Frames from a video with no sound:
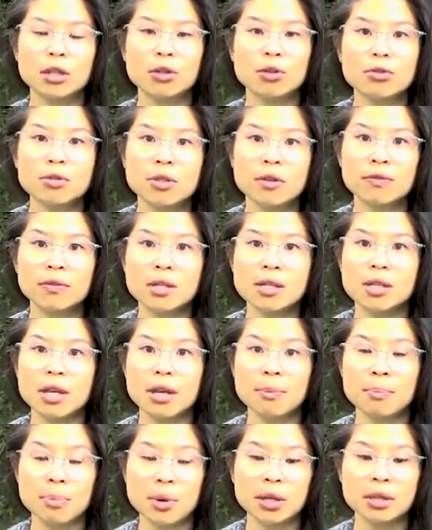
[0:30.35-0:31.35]
inclusive
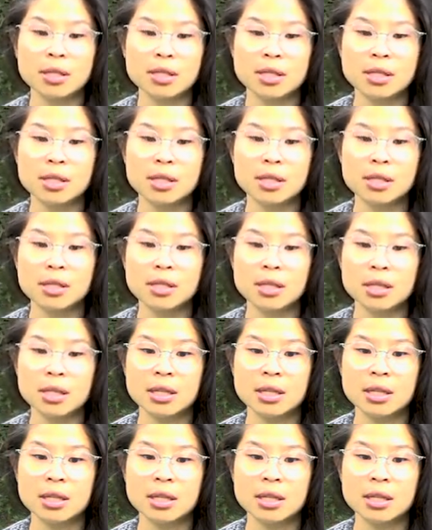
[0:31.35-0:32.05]
design practices,